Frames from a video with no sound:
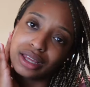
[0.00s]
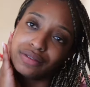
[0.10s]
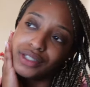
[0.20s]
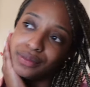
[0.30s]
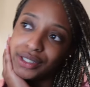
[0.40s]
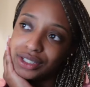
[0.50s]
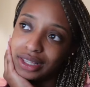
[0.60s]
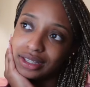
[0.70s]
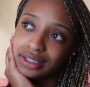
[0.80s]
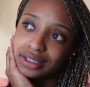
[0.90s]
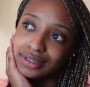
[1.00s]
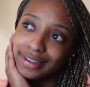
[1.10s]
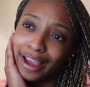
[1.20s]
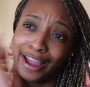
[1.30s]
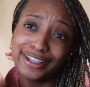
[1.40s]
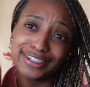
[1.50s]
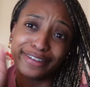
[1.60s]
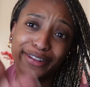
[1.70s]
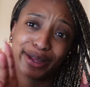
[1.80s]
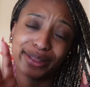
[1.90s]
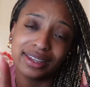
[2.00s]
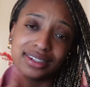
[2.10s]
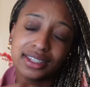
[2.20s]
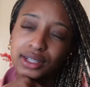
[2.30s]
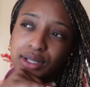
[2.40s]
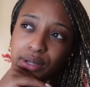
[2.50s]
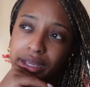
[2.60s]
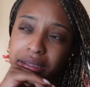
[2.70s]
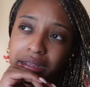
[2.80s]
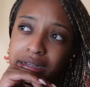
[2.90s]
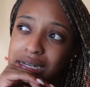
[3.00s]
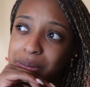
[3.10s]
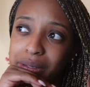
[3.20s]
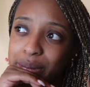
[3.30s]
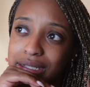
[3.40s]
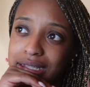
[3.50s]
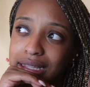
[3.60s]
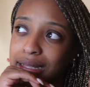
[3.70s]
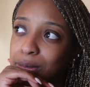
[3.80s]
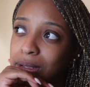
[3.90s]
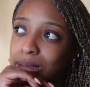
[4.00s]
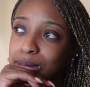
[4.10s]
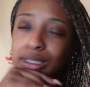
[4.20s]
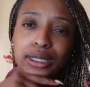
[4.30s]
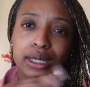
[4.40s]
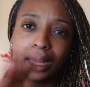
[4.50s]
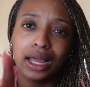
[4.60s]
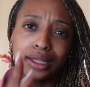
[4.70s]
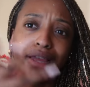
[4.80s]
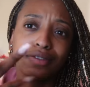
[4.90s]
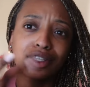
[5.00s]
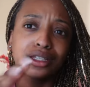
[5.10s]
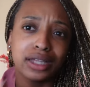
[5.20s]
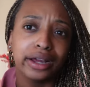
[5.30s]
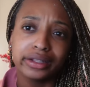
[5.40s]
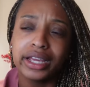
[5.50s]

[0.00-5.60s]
have too much thing. I just have a lot of things to do. I didn't really want to stay that long. I left exactly